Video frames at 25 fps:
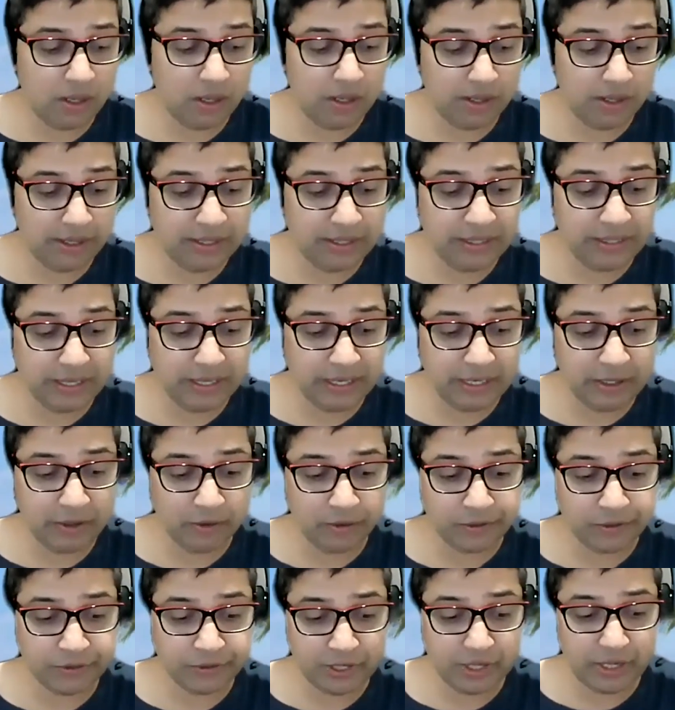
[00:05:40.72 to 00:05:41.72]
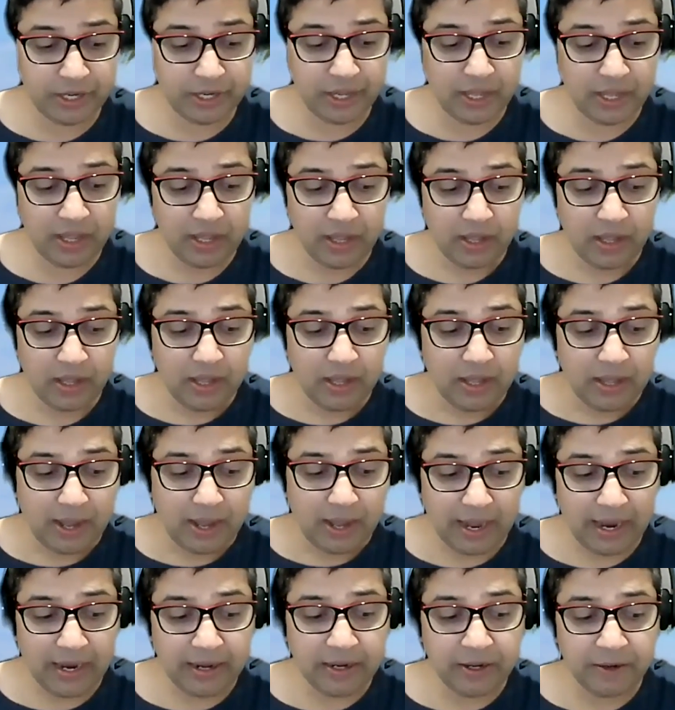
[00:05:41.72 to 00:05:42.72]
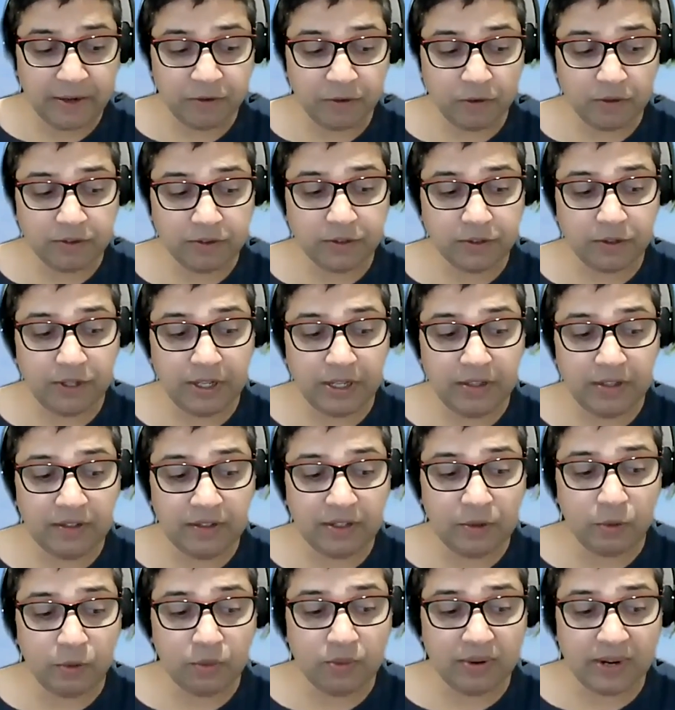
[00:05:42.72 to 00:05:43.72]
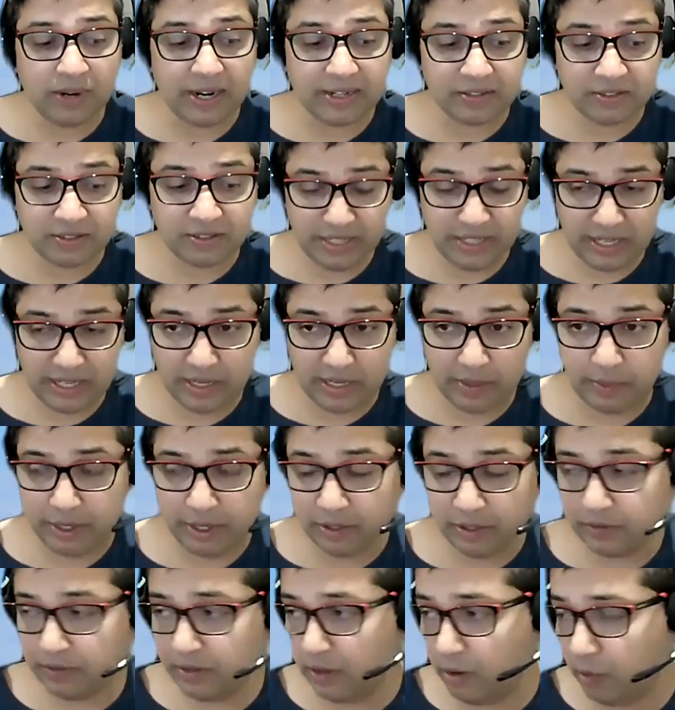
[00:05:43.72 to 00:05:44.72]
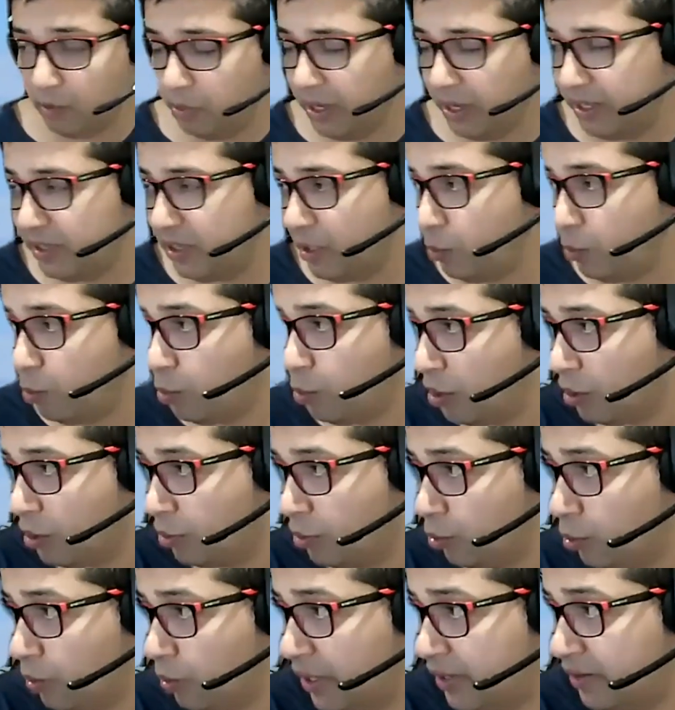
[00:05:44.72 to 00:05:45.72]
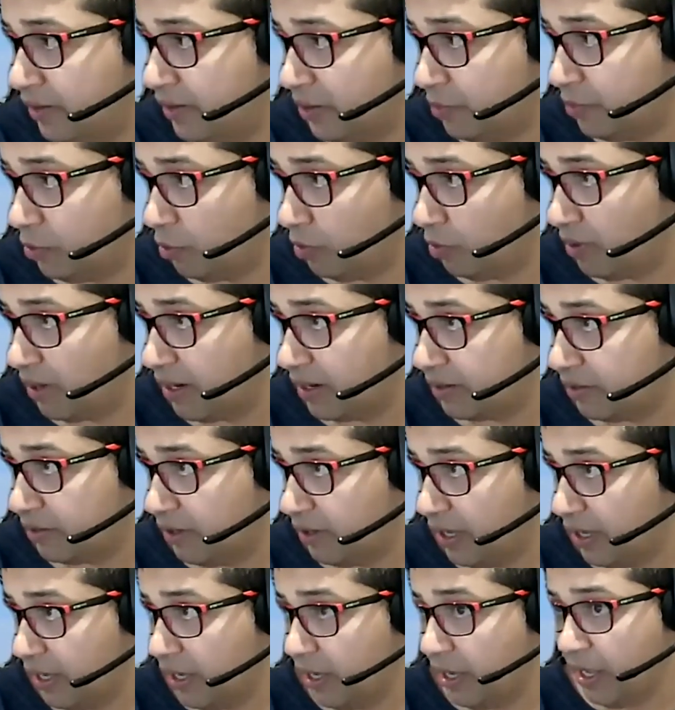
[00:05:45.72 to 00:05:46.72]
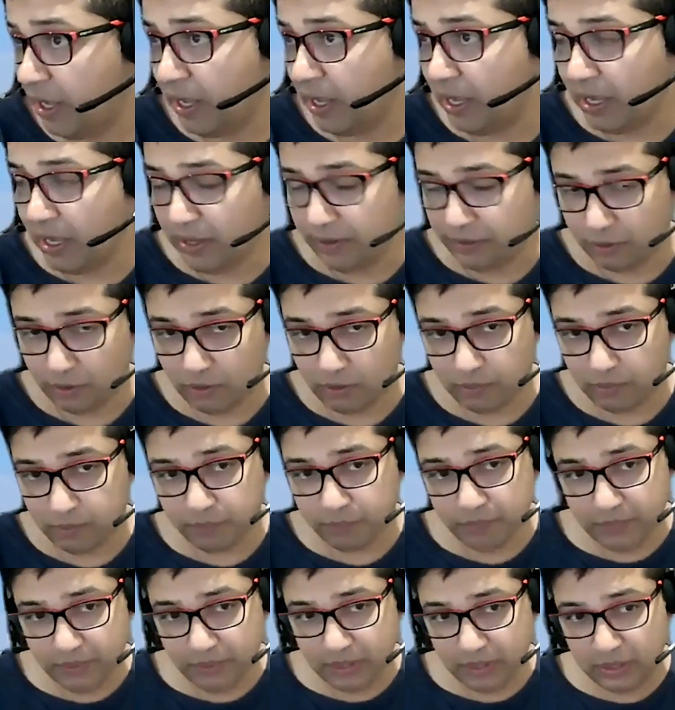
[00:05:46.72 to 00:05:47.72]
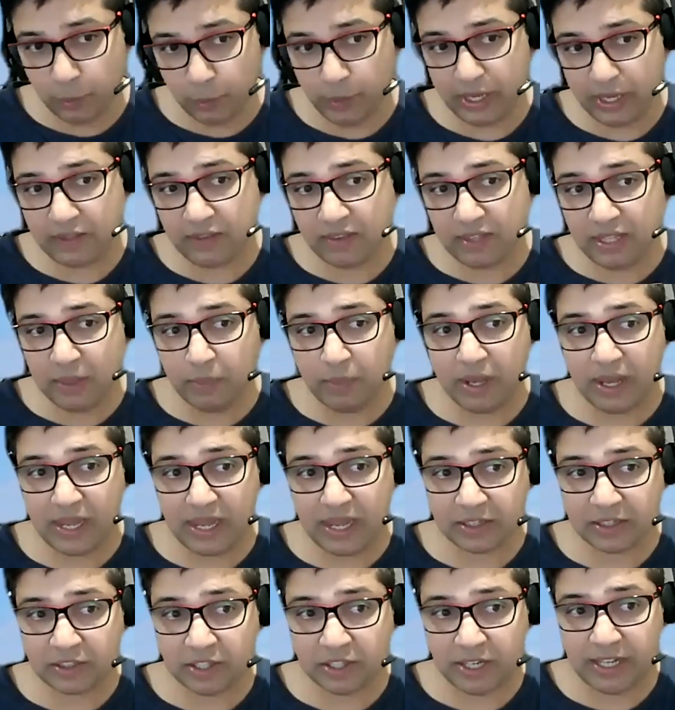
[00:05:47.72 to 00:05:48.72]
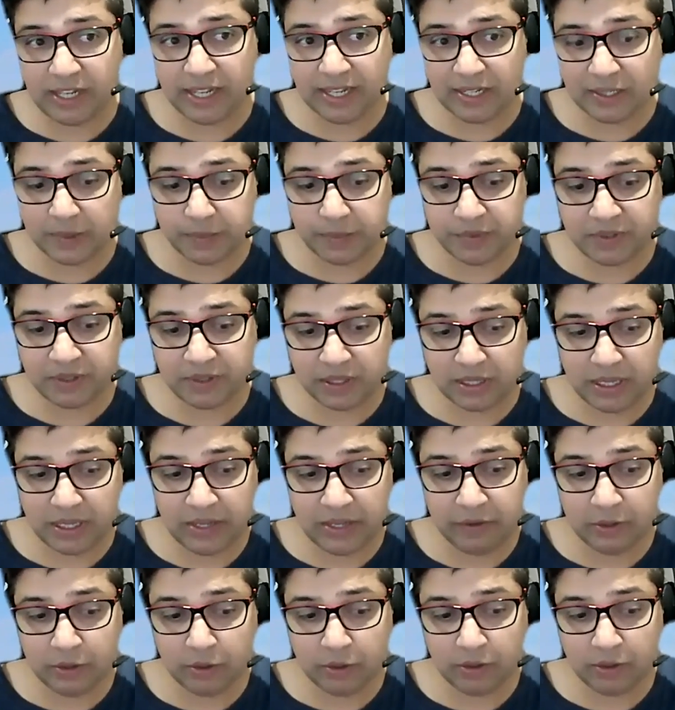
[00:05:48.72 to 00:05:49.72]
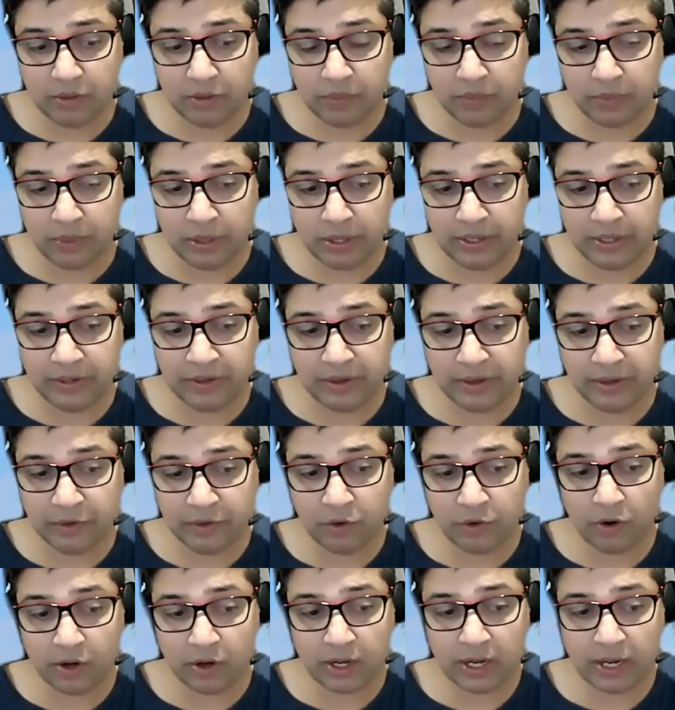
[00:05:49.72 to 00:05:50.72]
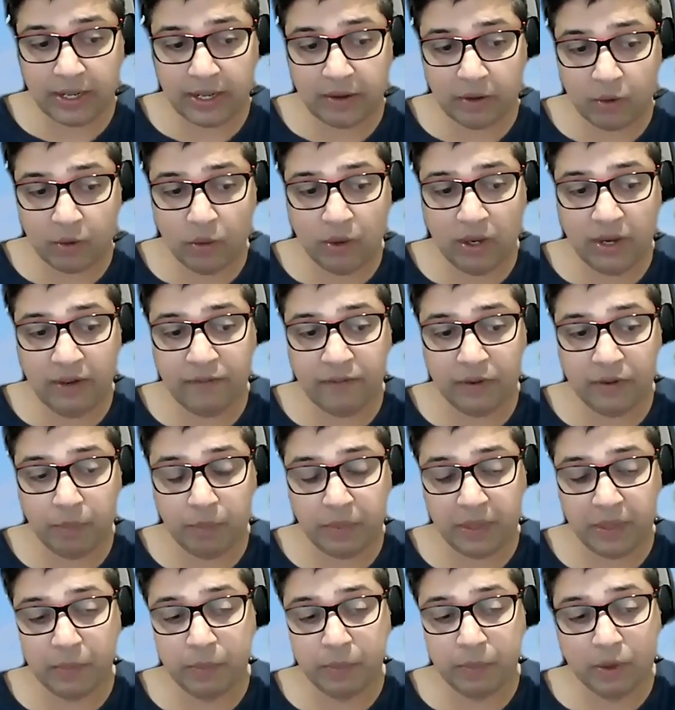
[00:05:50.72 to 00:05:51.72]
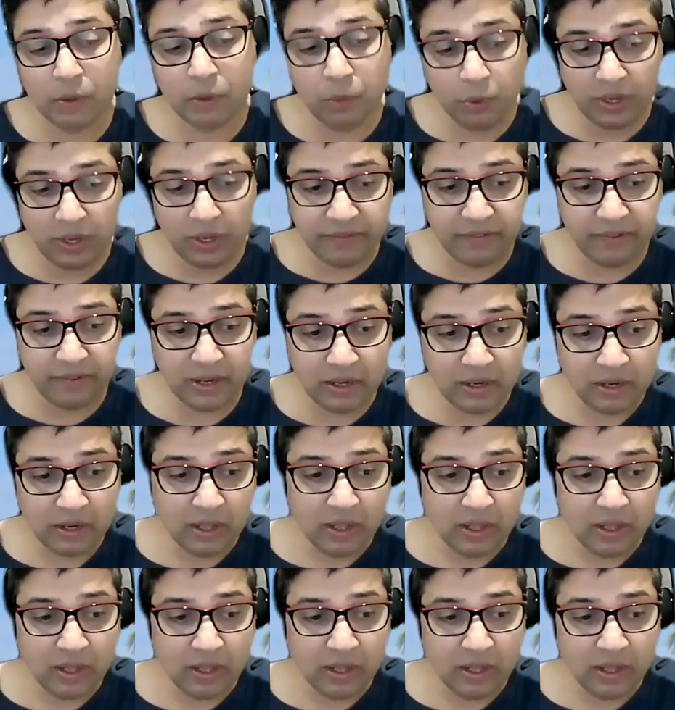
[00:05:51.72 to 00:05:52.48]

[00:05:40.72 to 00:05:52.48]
in Australia. And it's also easy to crack CA because there will be, I think, 1 or 2 exams to crack CA. So the way CIMA actually helps, even though it's not like only for people who live in